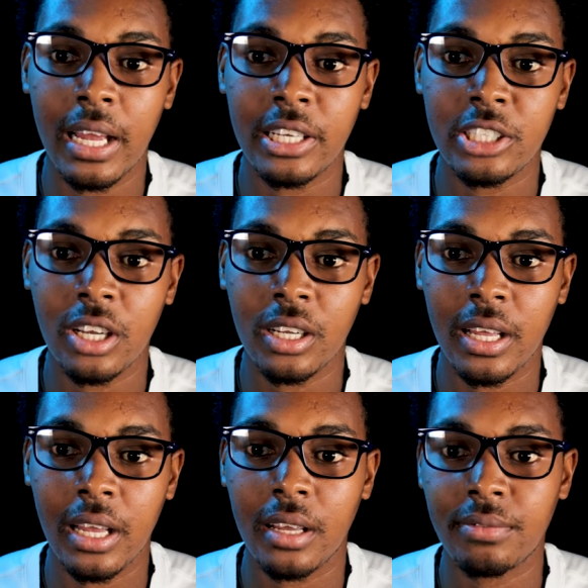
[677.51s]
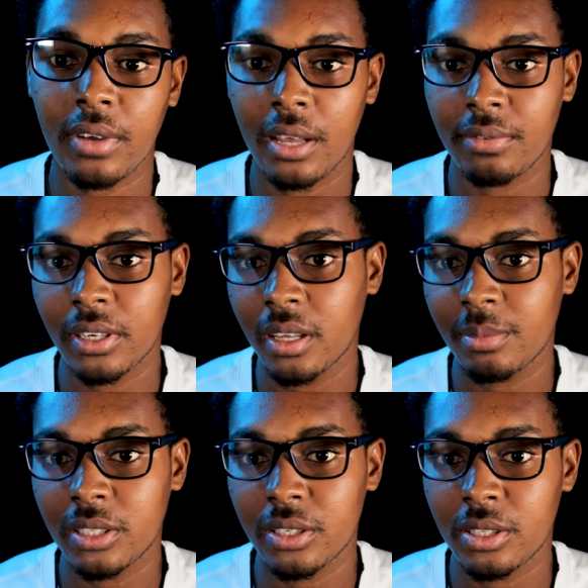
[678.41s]
I jog like five
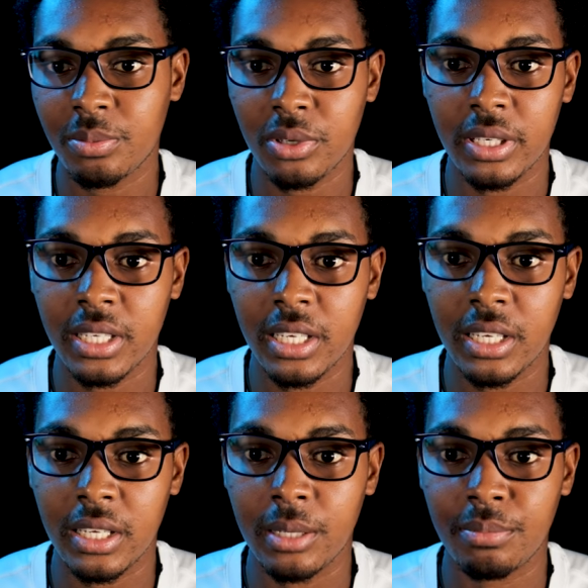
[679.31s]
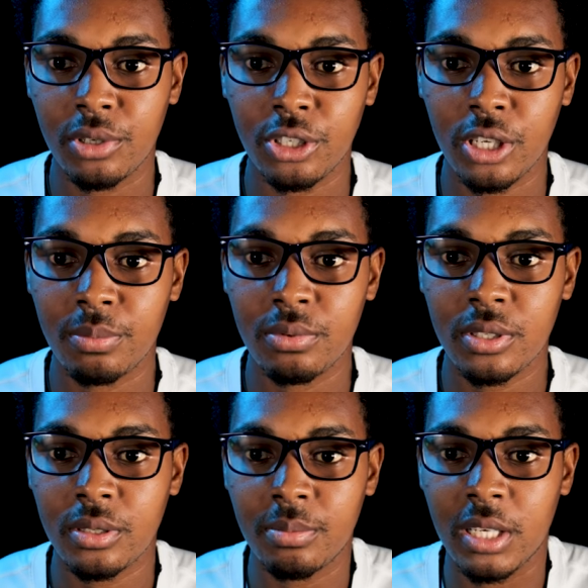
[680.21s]
kilometers per day,
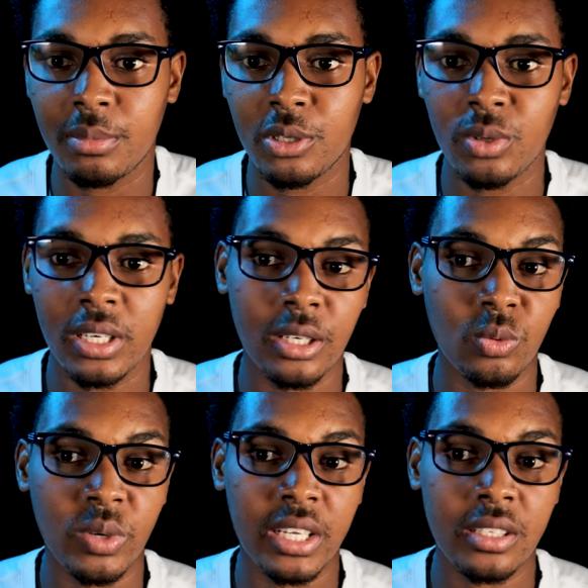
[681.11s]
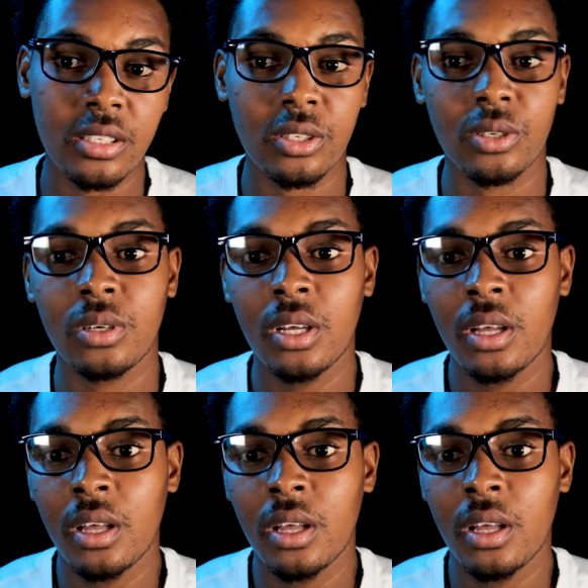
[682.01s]
push-ups, maybe do a little weight, so